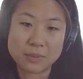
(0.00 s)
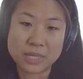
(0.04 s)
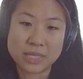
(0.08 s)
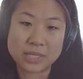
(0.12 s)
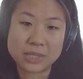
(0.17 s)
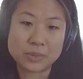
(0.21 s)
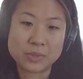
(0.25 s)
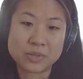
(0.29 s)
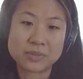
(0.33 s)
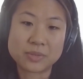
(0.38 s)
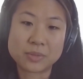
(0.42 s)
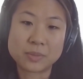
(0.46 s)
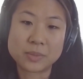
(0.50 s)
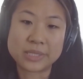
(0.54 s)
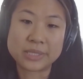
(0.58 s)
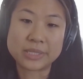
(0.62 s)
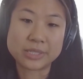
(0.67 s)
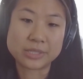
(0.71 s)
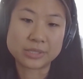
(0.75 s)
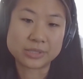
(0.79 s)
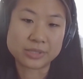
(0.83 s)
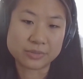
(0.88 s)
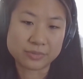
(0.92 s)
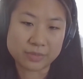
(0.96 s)
anywhere from a
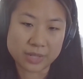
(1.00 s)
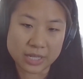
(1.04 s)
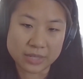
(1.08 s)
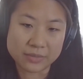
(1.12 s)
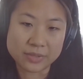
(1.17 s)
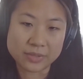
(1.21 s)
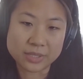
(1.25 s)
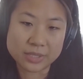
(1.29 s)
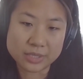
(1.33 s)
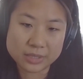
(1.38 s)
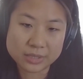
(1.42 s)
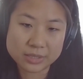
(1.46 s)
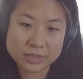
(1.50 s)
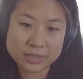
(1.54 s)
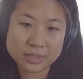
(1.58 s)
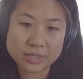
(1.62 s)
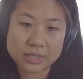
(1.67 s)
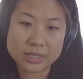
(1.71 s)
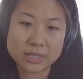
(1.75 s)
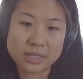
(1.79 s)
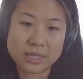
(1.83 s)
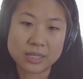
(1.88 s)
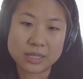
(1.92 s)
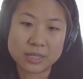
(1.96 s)
year to 5 years,
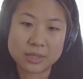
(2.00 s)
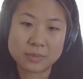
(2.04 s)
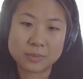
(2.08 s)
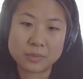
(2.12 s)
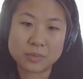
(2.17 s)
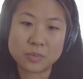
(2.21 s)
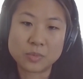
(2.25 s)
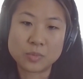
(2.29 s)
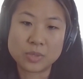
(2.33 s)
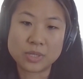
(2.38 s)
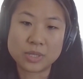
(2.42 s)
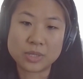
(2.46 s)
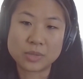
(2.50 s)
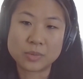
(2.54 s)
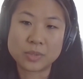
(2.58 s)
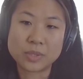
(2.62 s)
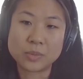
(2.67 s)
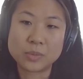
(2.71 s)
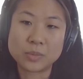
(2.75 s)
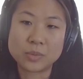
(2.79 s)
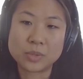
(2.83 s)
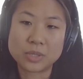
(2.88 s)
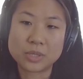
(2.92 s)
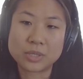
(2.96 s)
where
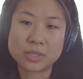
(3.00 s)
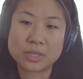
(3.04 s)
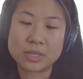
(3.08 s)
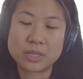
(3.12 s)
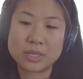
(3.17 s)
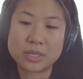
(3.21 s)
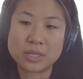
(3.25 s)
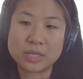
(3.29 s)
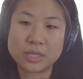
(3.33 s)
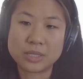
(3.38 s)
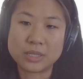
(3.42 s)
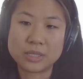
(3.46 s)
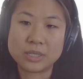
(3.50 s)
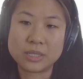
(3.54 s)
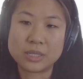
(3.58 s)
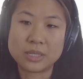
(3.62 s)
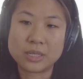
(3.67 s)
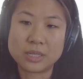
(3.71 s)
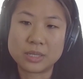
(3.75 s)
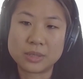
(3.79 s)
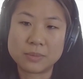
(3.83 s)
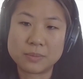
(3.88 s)
we work on,